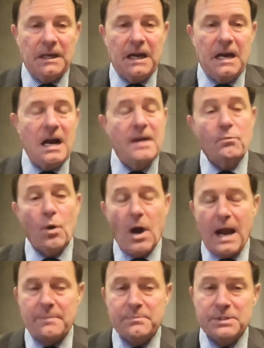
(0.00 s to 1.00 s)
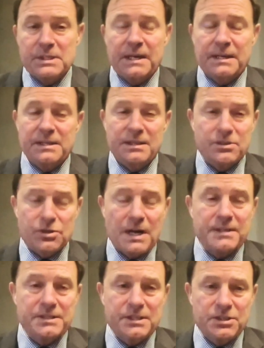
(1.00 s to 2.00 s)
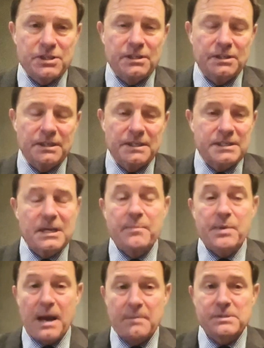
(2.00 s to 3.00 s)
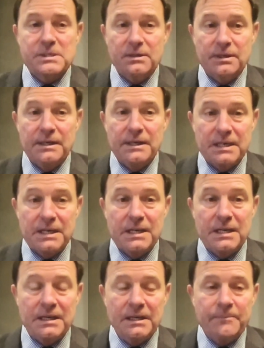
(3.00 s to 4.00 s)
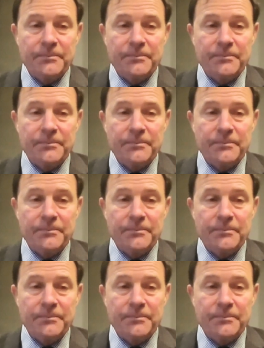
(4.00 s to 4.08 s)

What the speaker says: And what happens next in the transition is going to be absolutely key,